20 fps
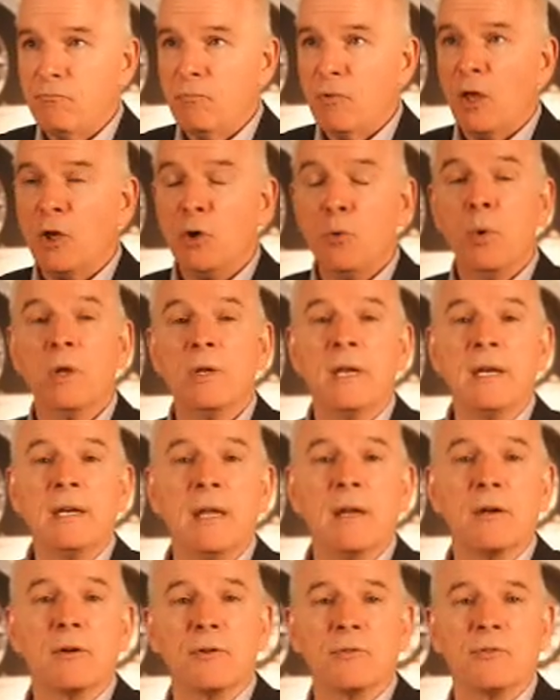You will need
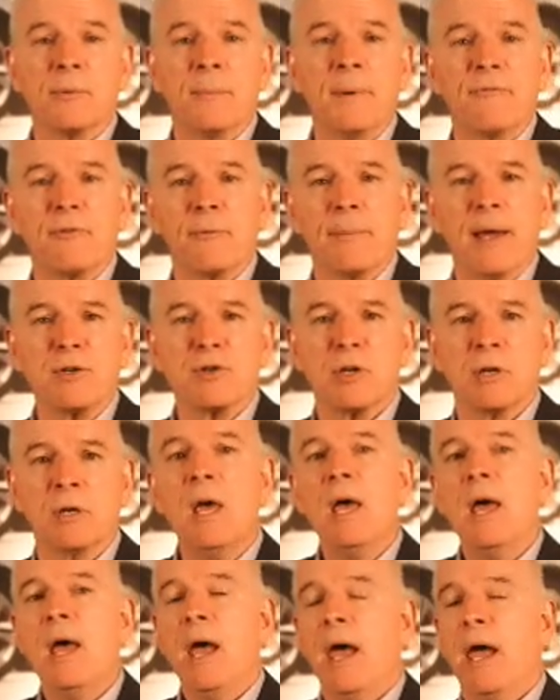to enter some
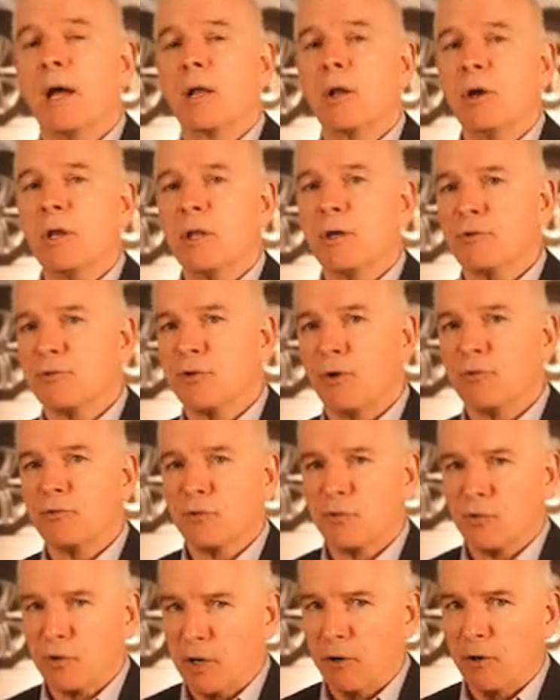information, including your
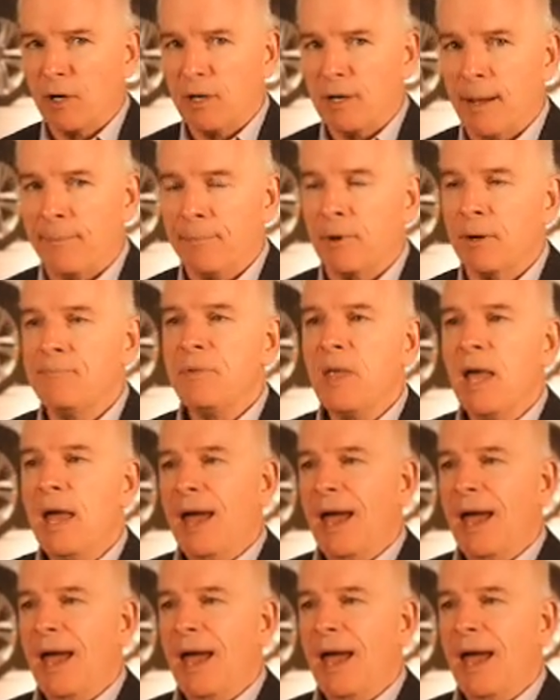Social Security number.